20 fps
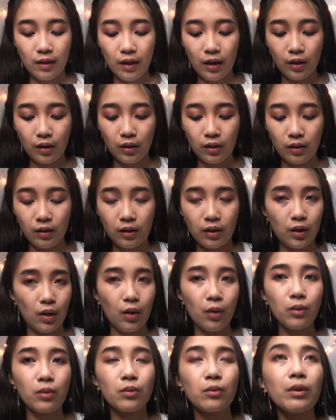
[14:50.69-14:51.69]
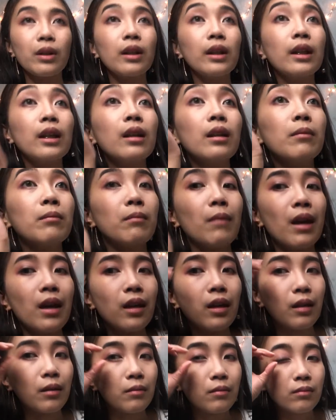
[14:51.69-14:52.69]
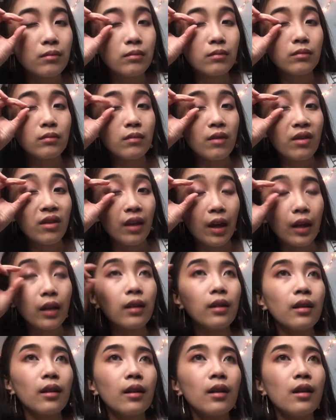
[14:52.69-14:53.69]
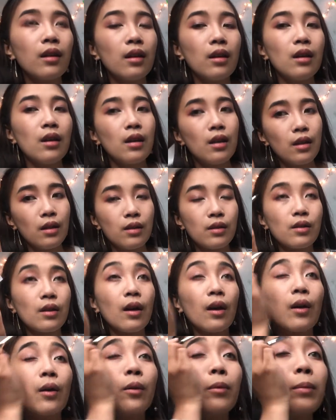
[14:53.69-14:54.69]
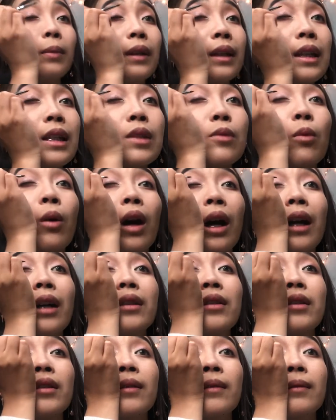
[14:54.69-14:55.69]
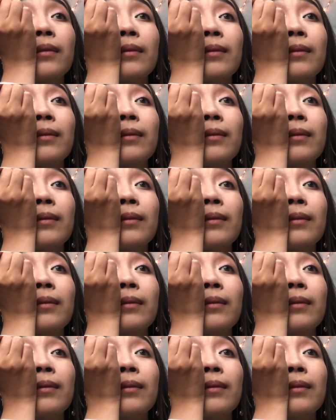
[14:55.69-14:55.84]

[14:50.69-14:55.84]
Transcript: They don't really make it thick. So please watch.